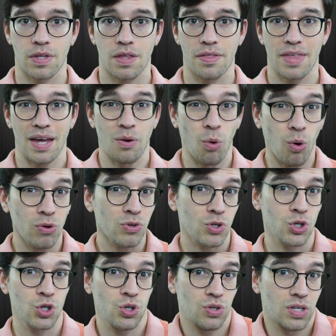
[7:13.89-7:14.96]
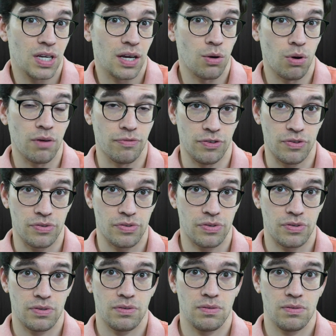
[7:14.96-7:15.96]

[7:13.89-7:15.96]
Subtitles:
that all should get offers.